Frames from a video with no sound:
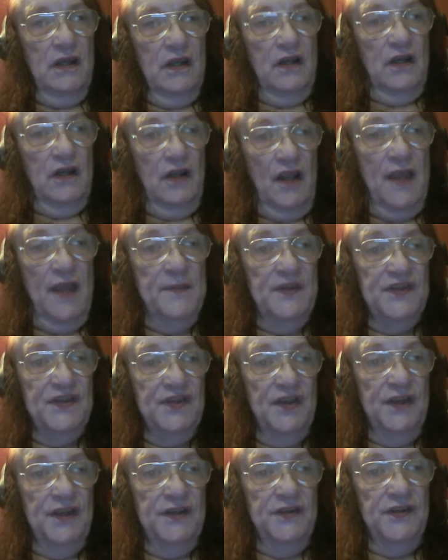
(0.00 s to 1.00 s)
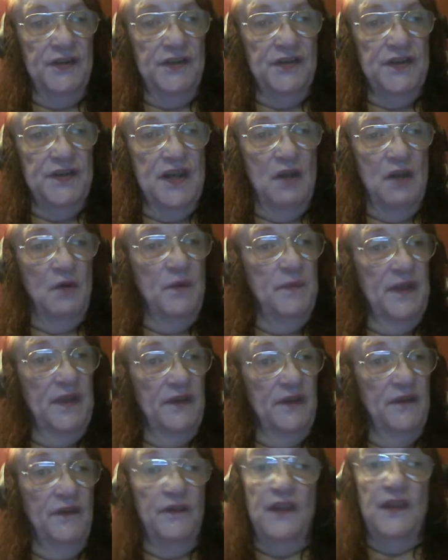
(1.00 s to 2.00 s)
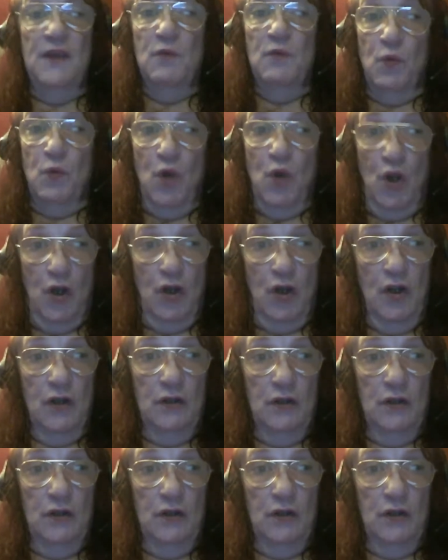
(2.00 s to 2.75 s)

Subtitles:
Climate scientists now admit that they were wrong.